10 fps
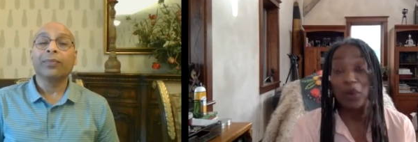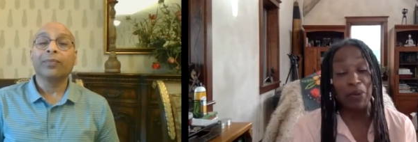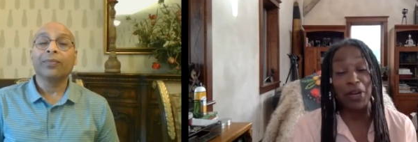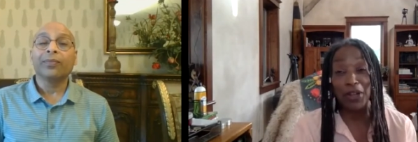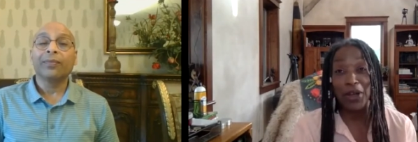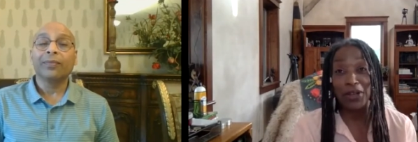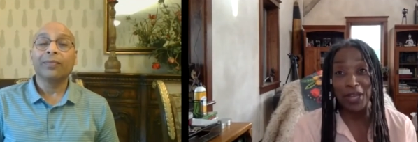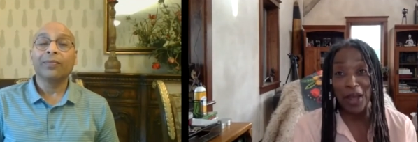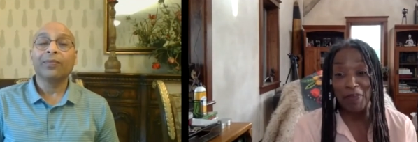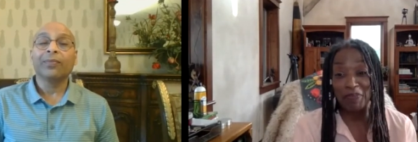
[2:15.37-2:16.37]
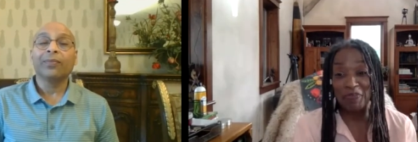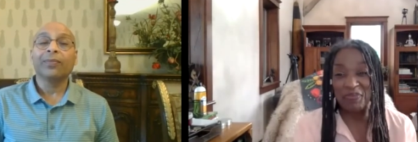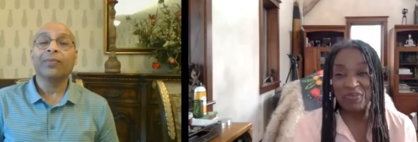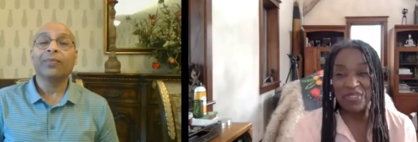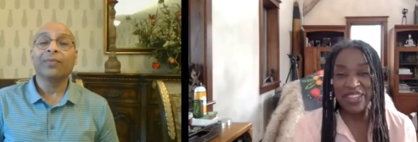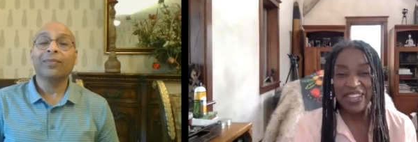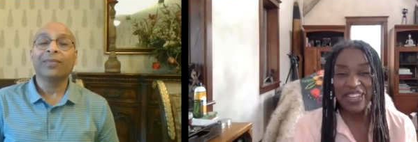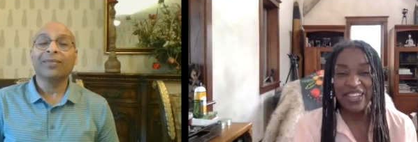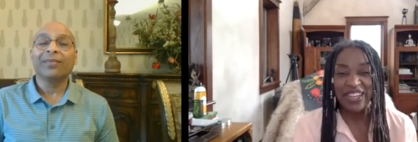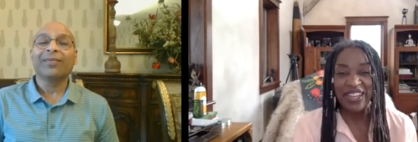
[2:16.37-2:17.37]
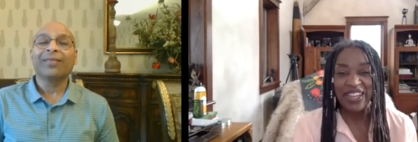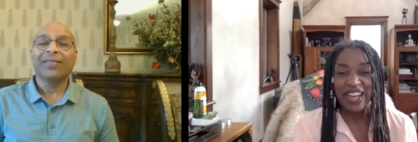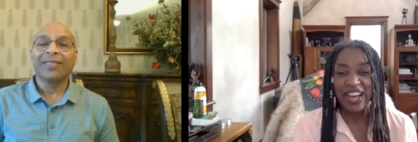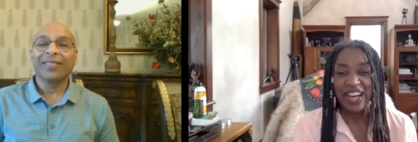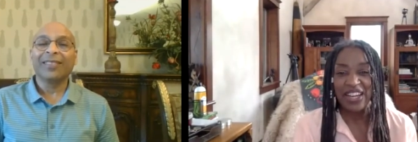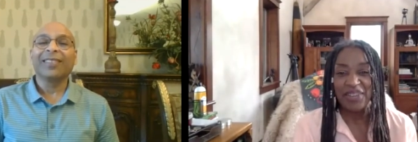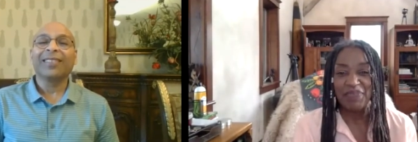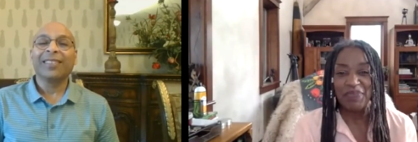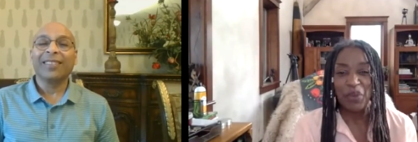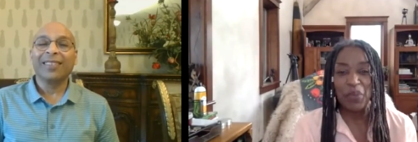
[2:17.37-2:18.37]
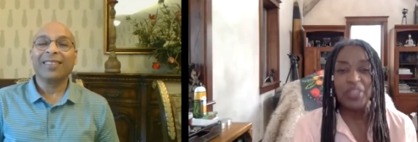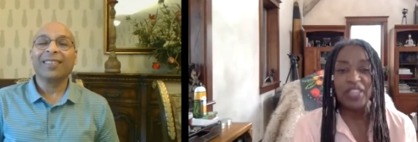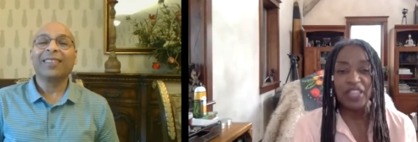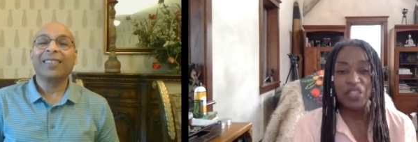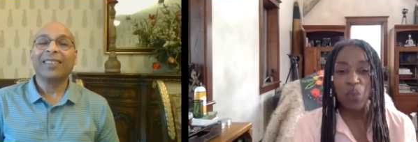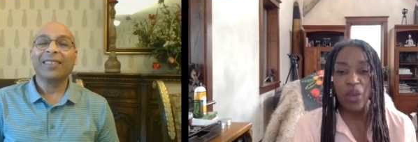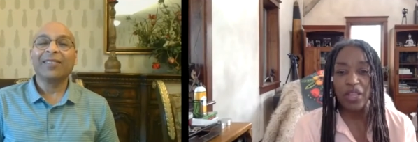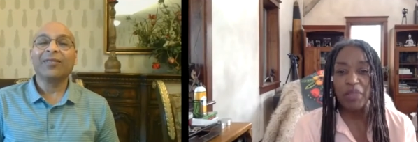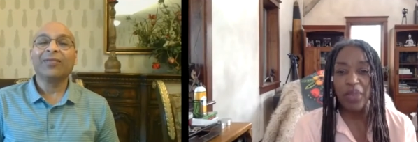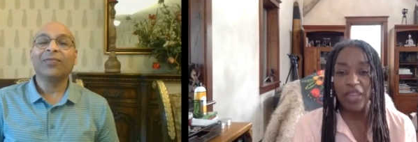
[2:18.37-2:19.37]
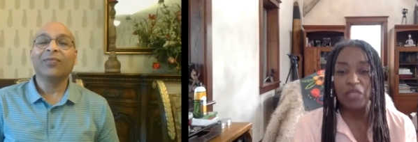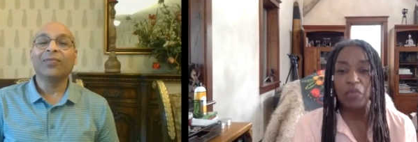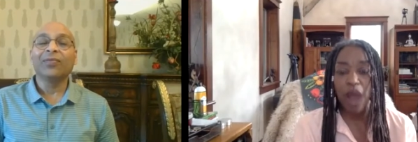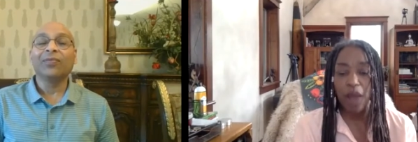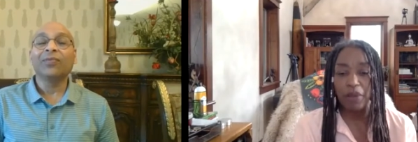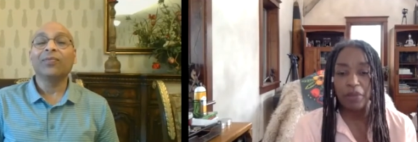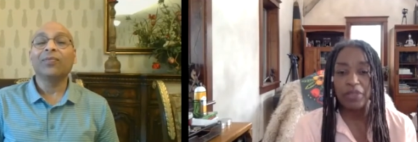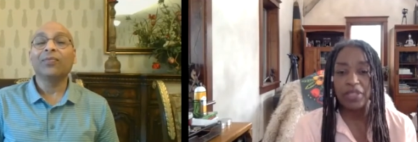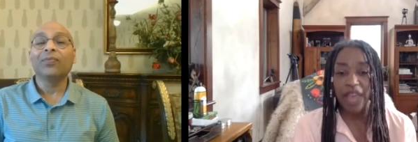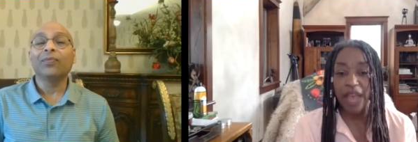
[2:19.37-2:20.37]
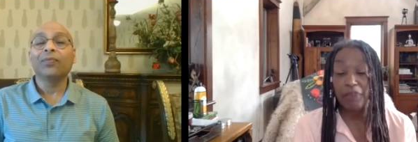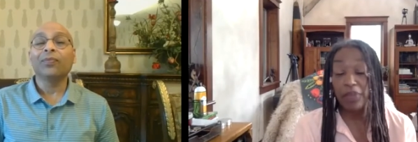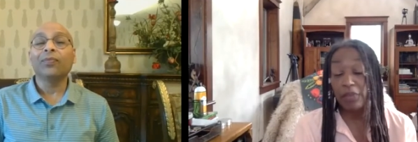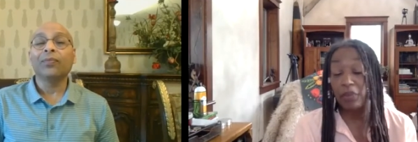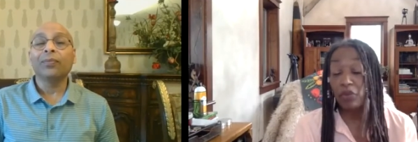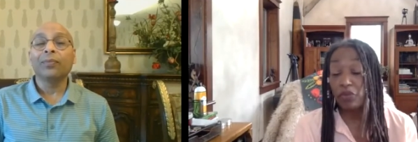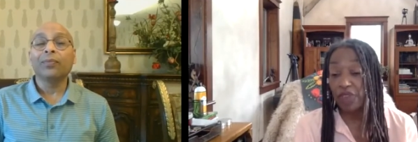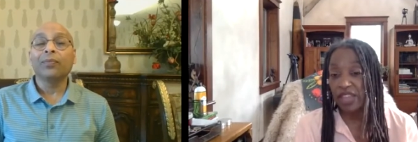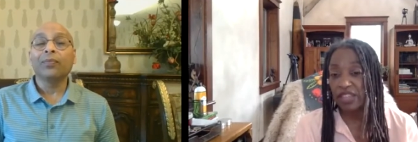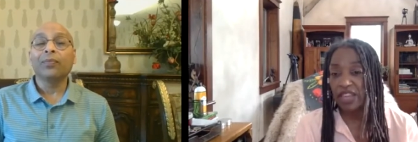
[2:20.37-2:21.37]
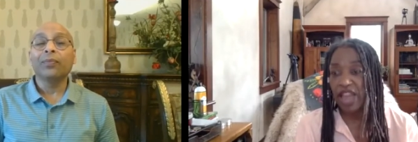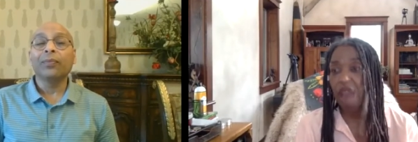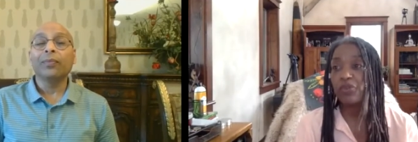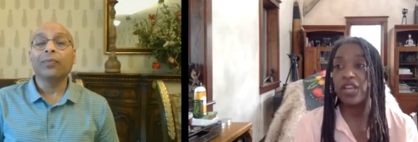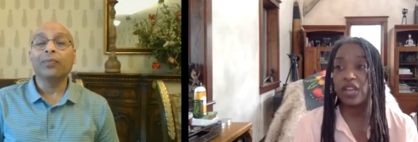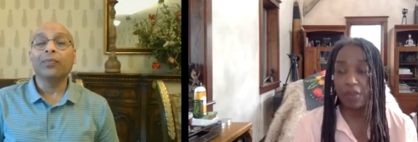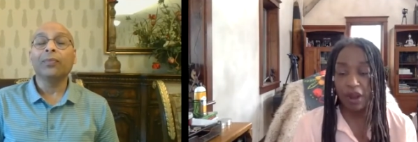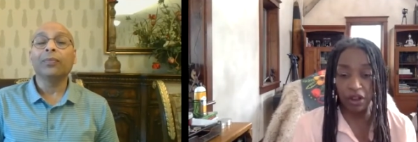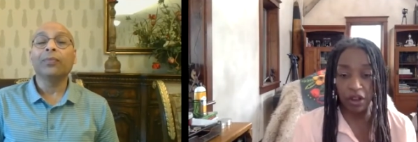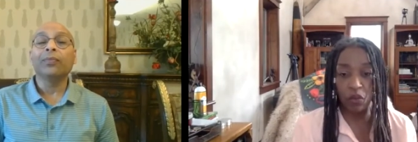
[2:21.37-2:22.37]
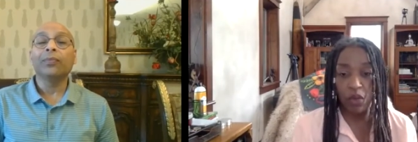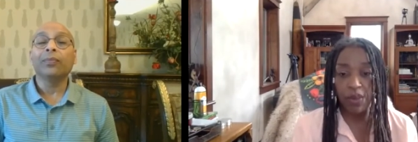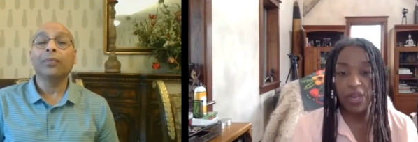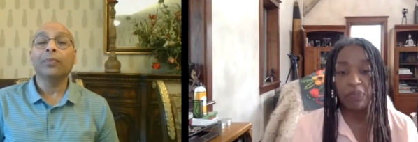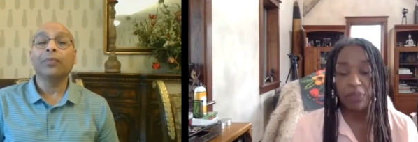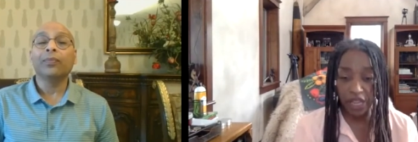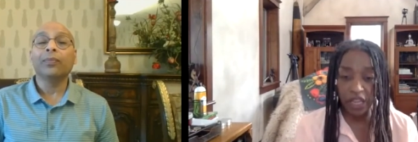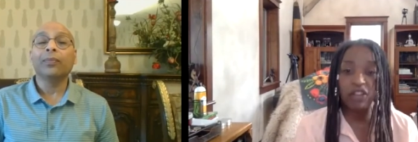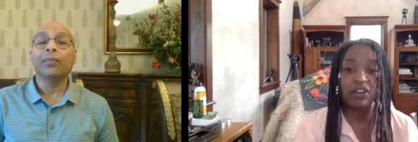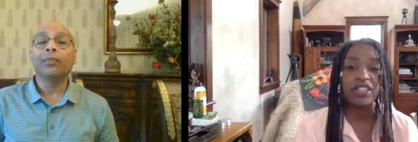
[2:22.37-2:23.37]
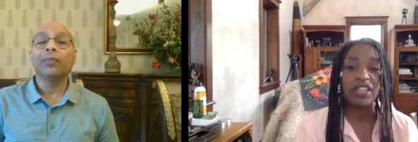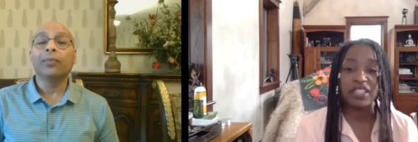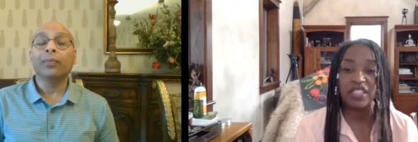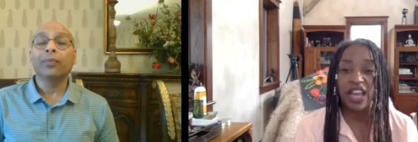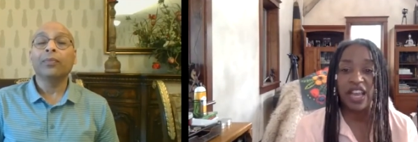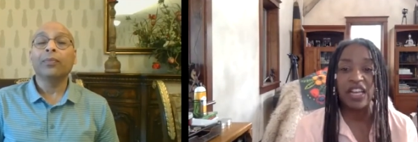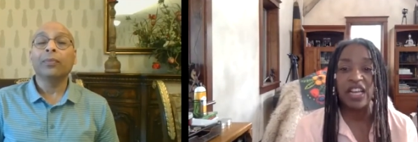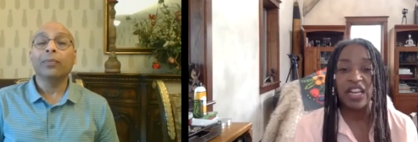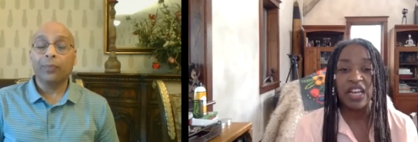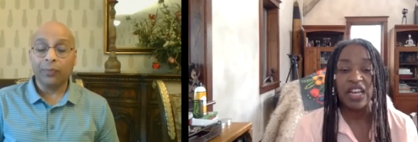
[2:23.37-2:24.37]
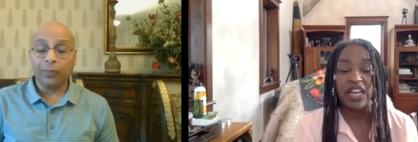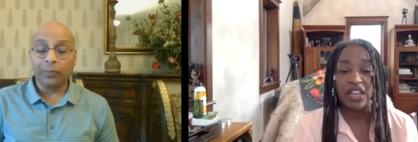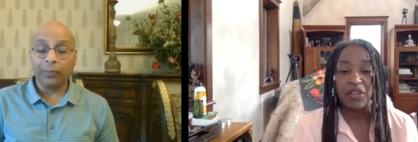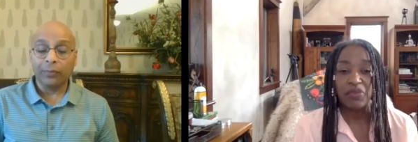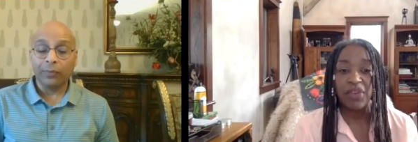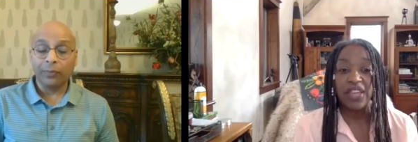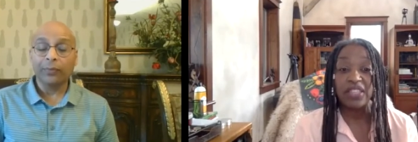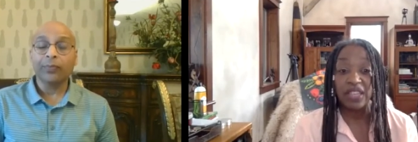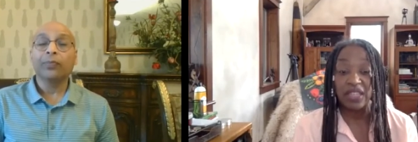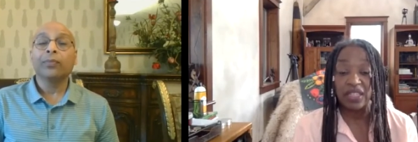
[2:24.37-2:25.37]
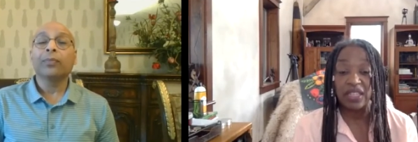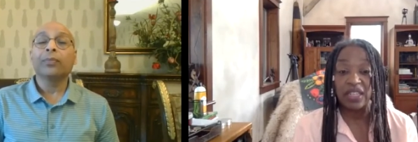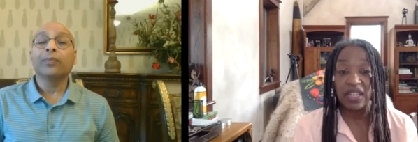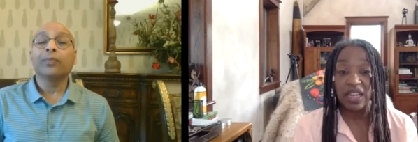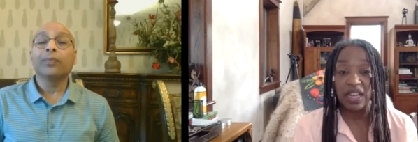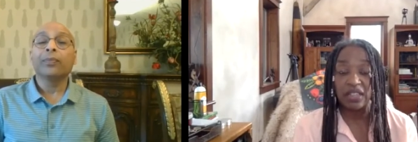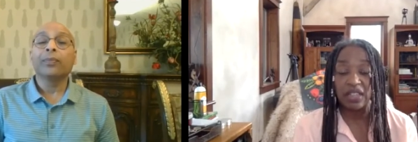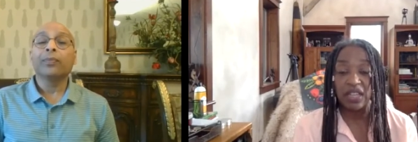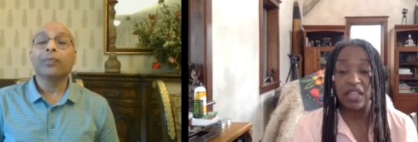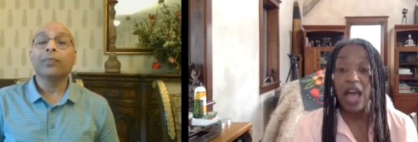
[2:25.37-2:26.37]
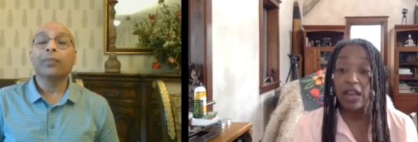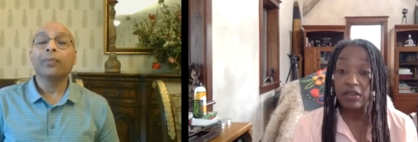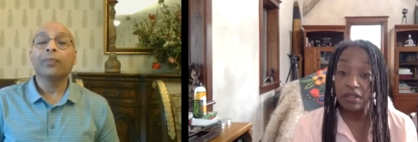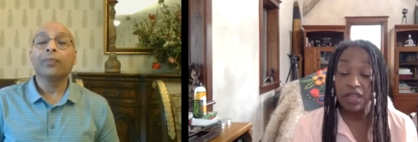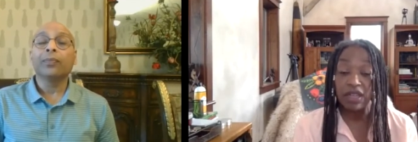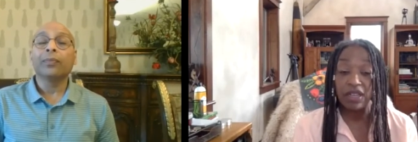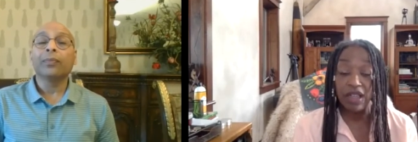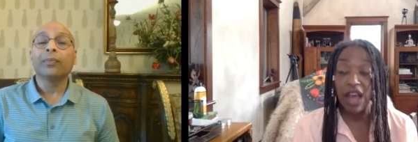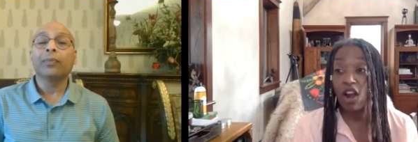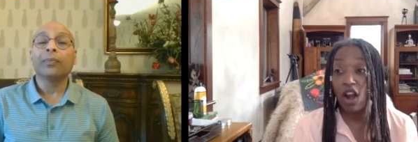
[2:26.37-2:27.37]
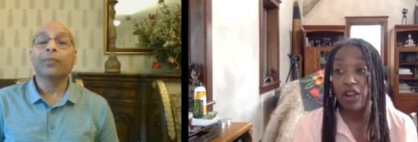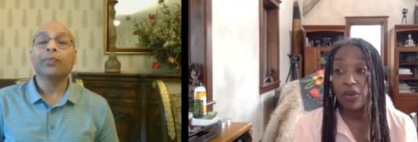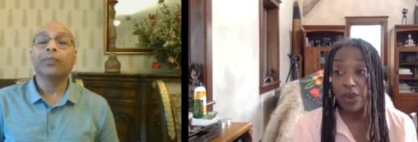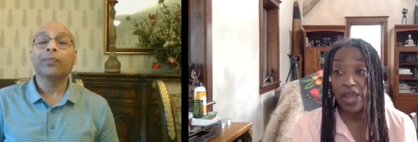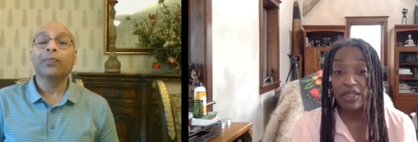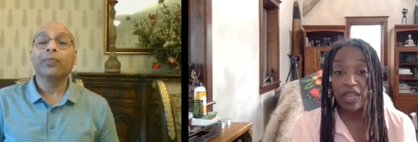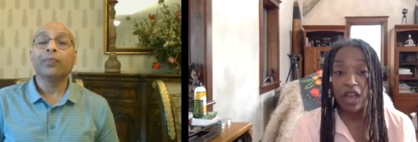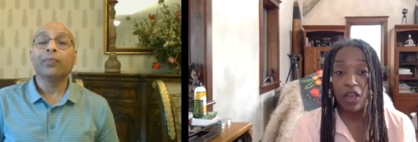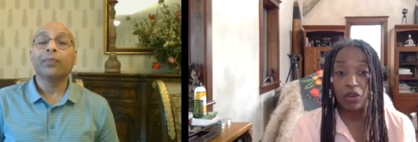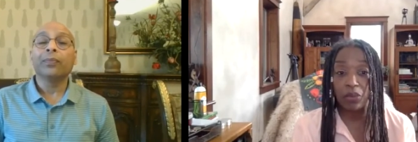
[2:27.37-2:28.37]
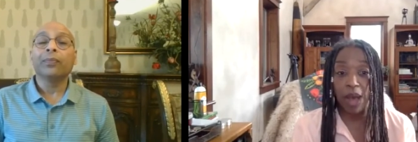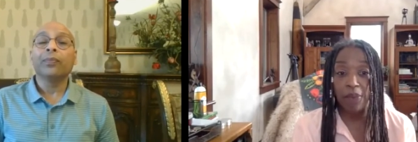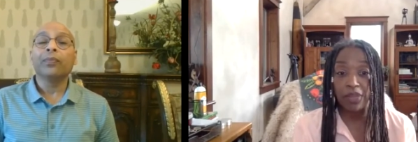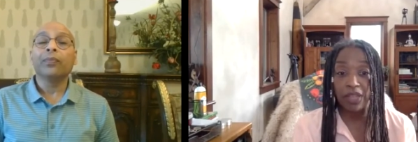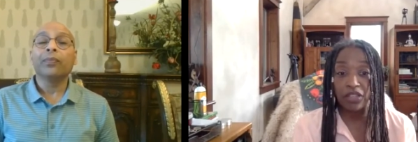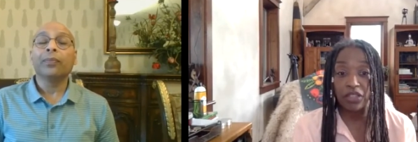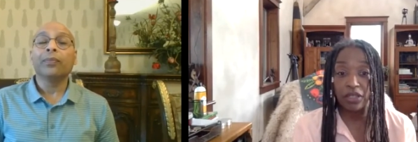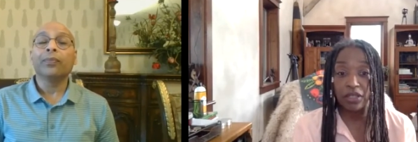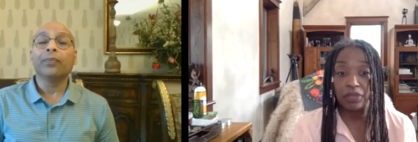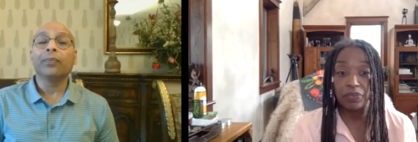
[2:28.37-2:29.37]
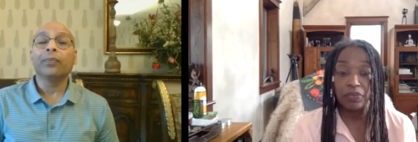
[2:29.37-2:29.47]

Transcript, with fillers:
Speaker 1: for a pretty long time. Um, obesity is one of the biggest problems that people face, and African American women in particular, as I said, face it uh, a lot, a lot higher rate than other populations.